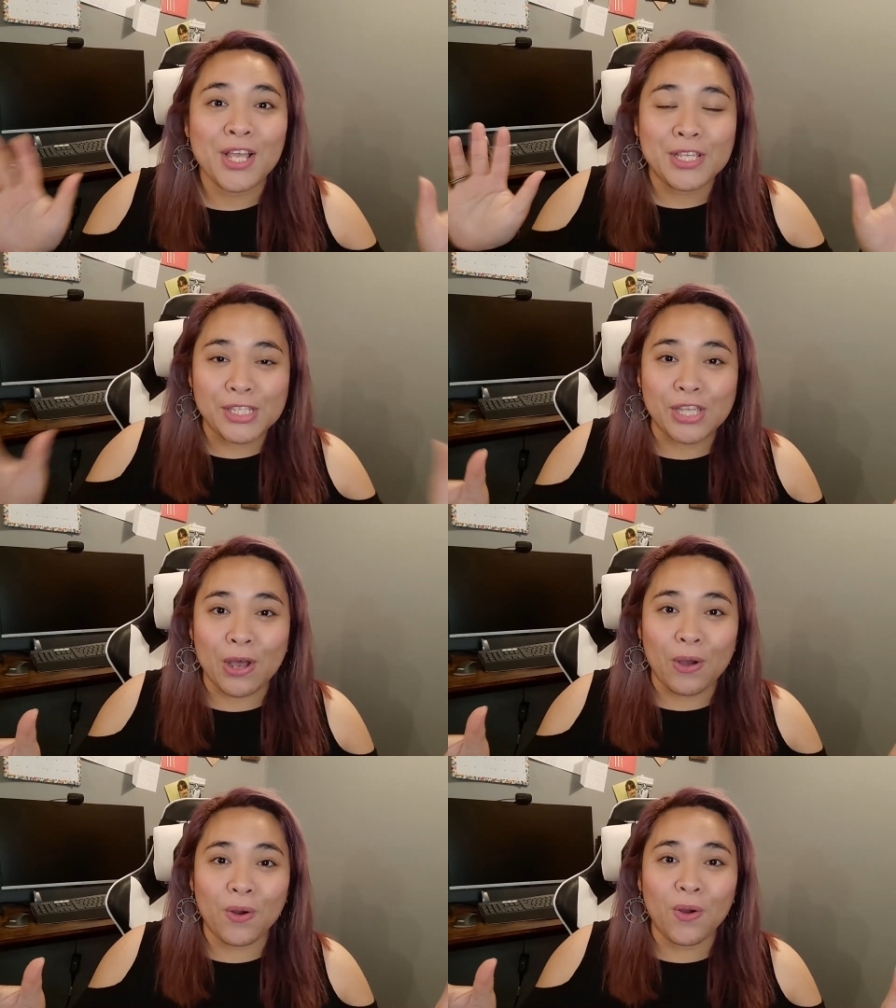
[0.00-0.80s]

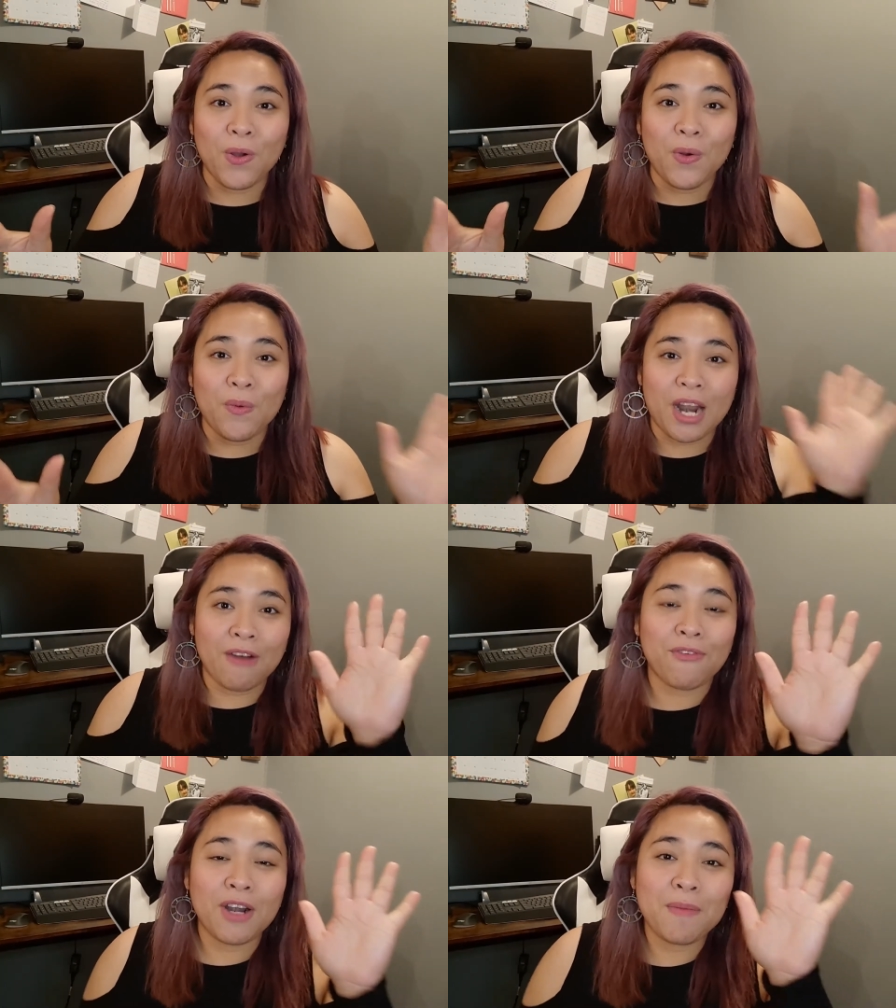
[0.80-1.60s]
so
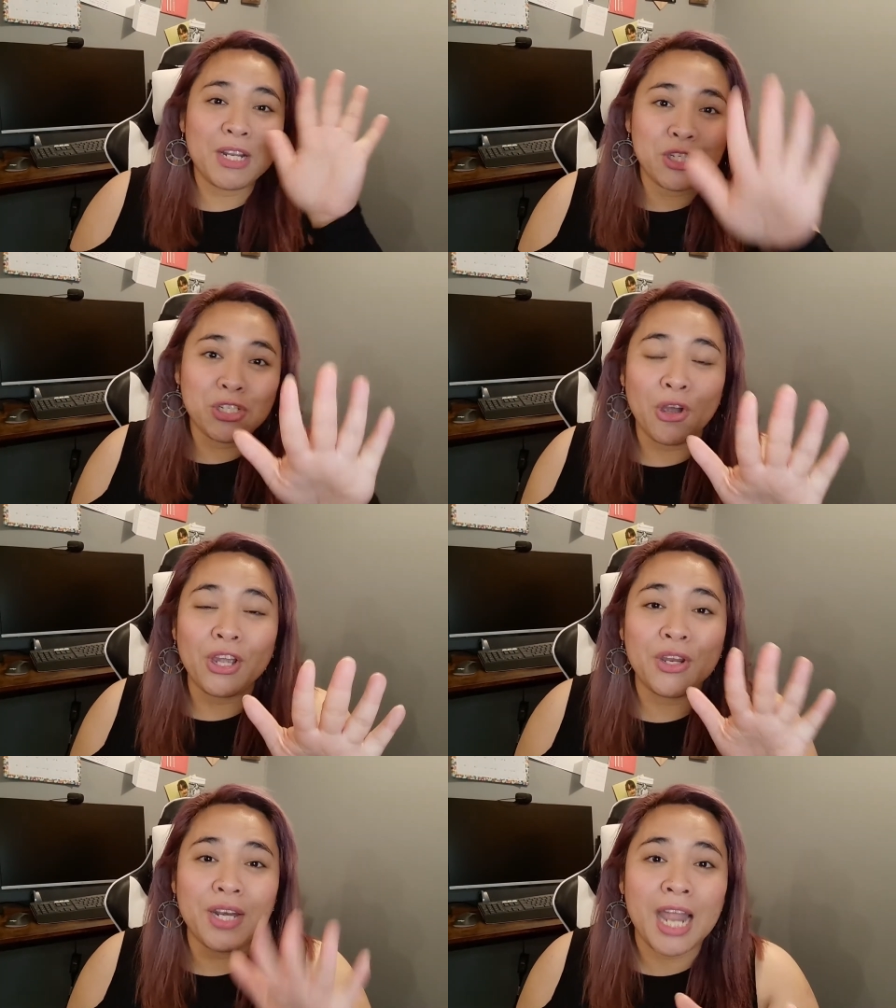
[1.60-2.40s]
whatever I'm gonna show
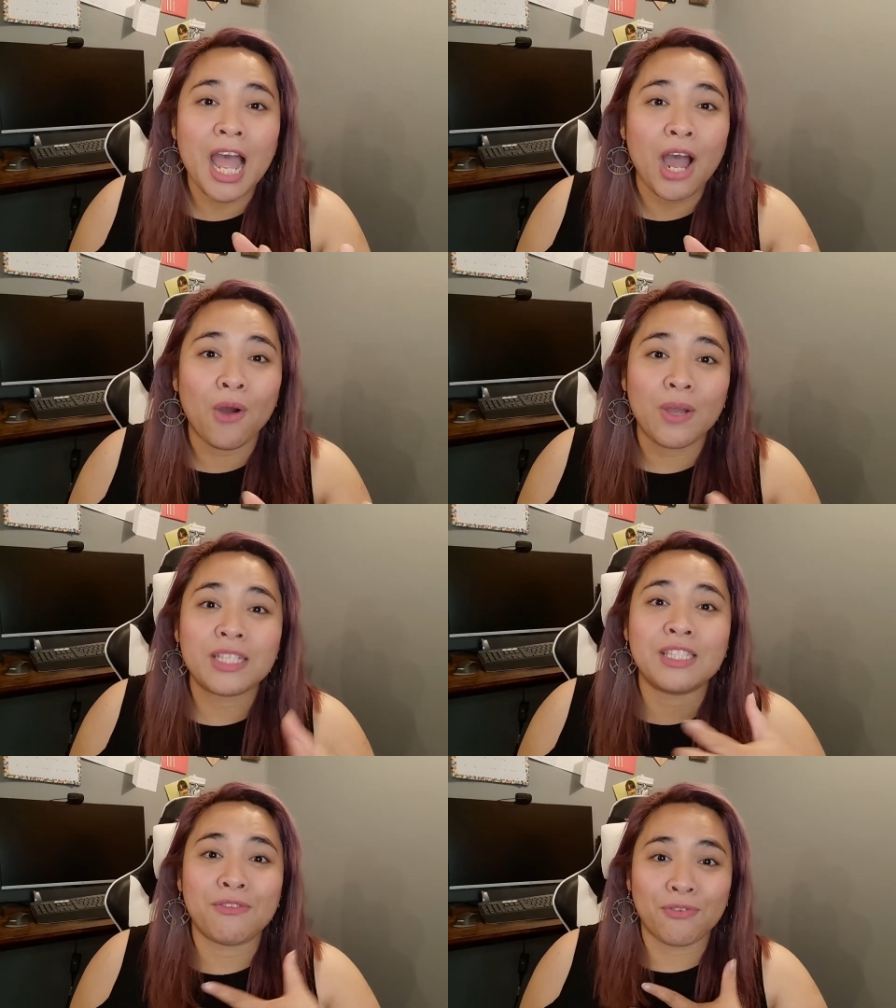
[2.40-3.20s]
you now
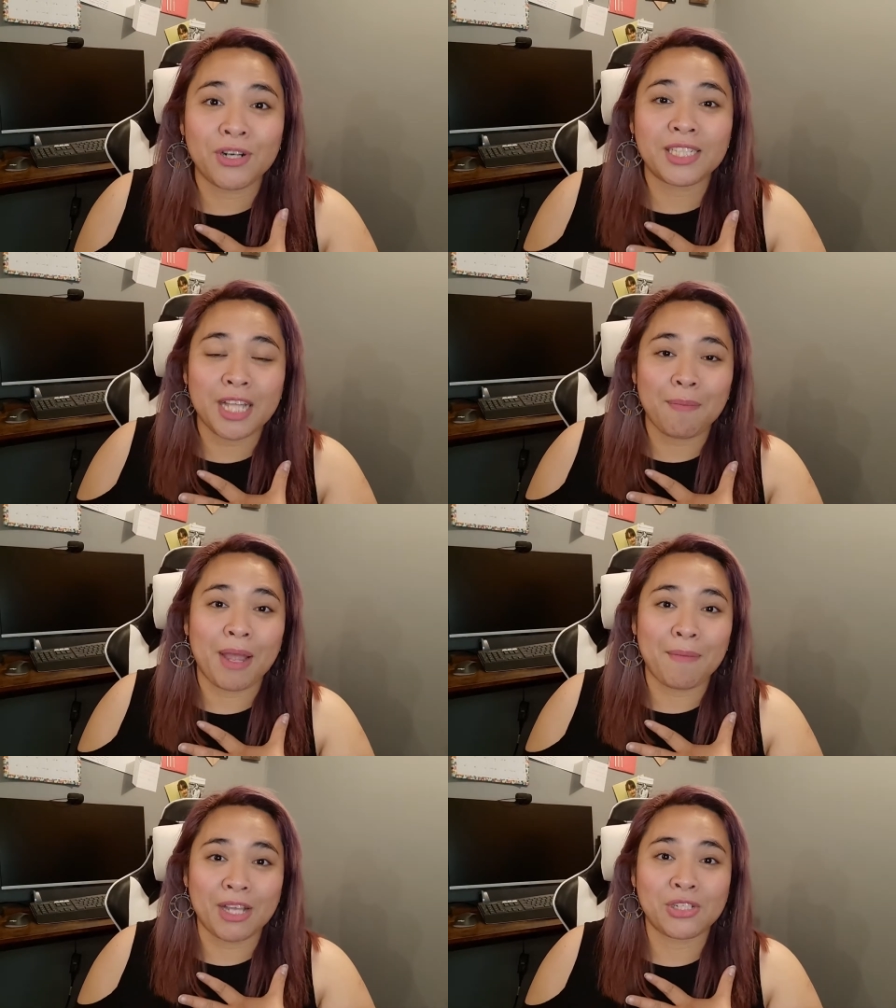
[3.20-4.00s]
is the first time
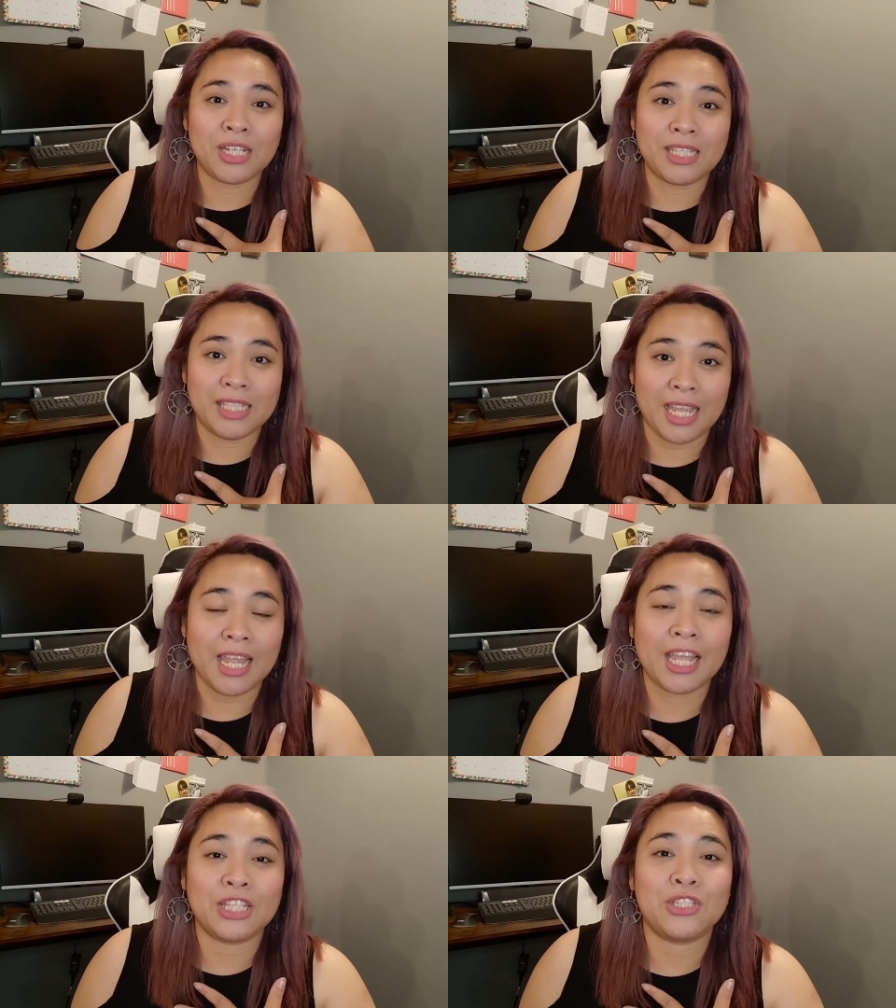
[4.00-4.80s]
I'm actually
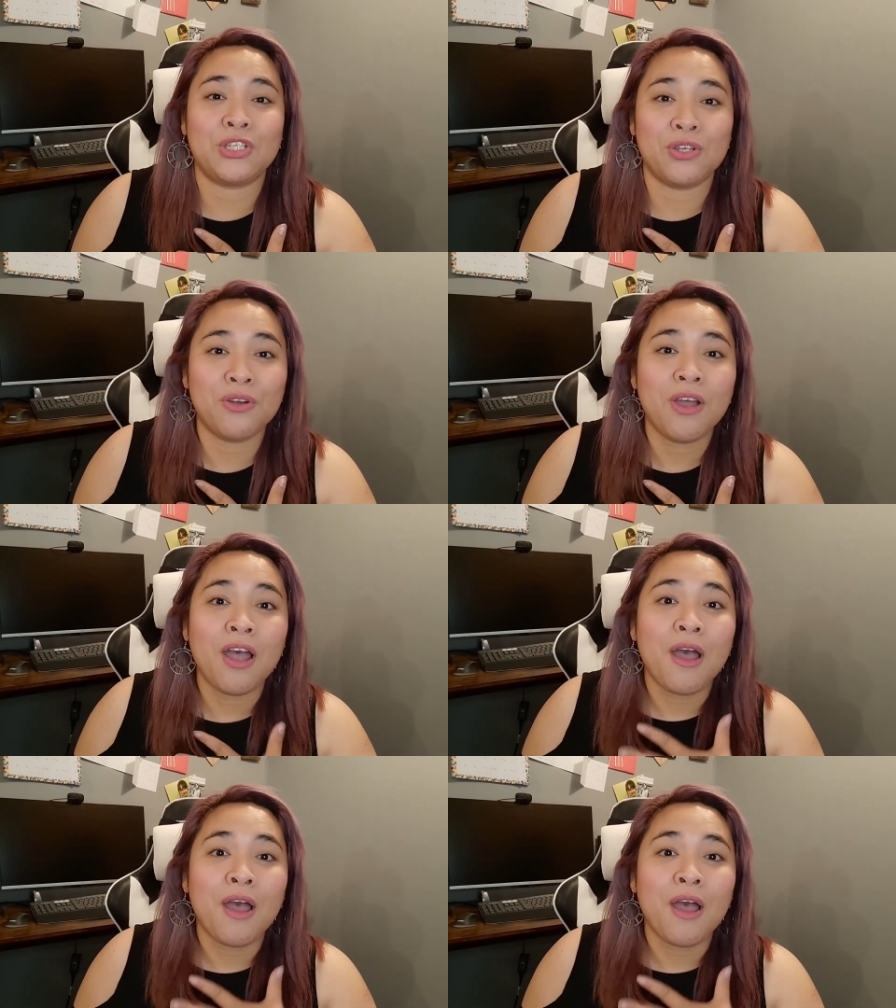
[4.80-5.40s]
seeing it to